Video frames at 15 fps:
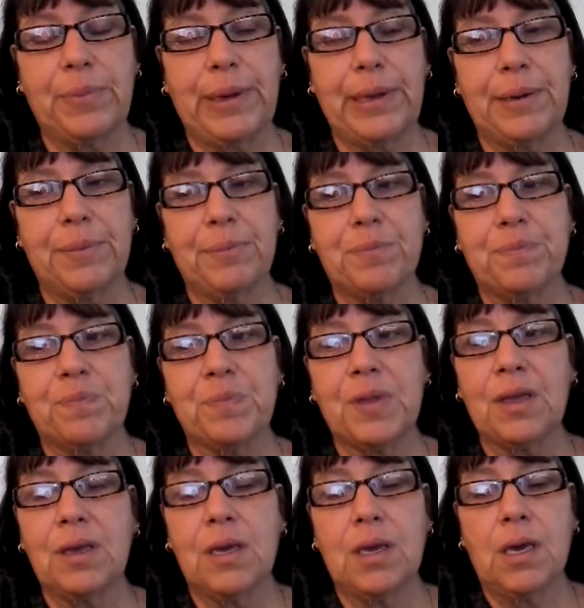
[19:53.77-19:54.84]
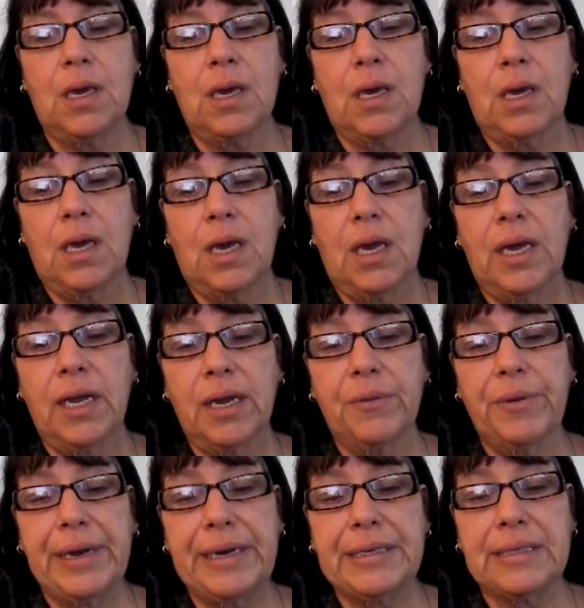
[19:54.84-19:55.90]
But
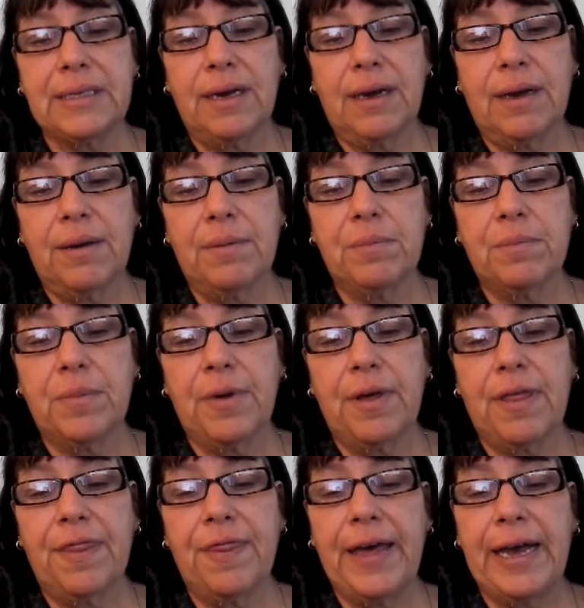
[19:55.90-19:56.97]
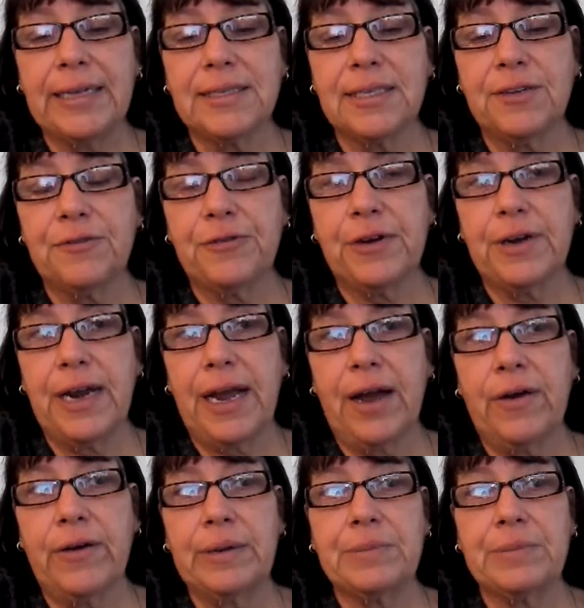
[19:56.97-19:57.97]
anyways, that's it for now.